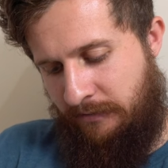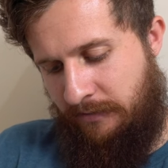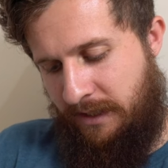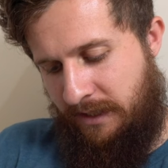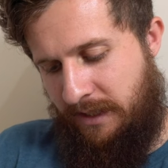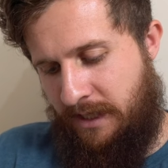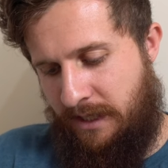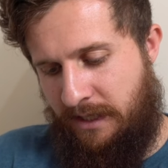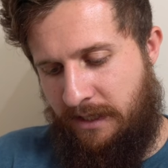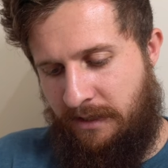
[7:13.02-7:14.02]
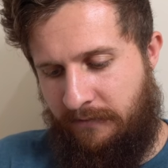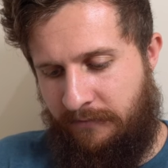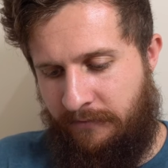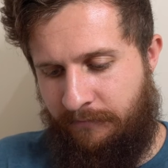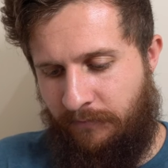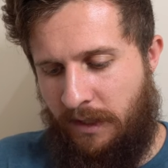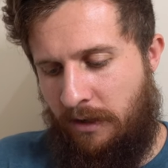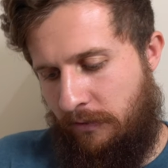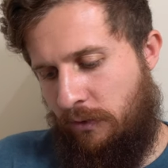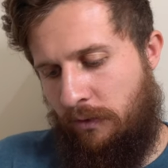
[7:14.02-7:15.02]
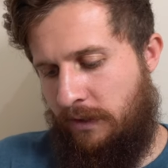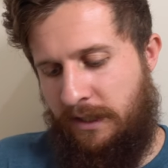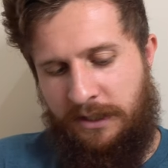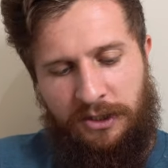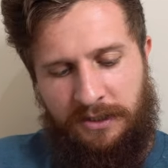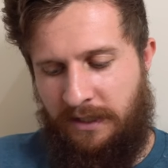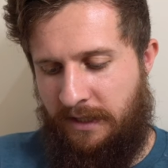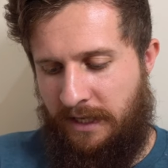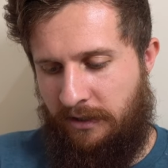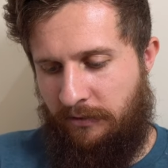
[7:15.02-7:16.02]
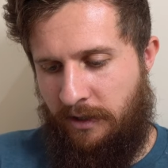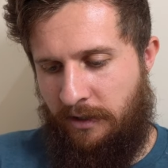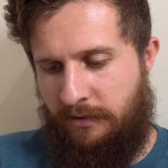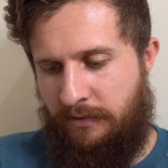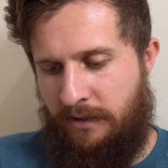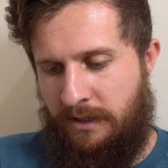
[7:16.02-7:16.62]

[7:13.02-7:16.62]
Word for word: we have, oh cool, it's just a thank you card.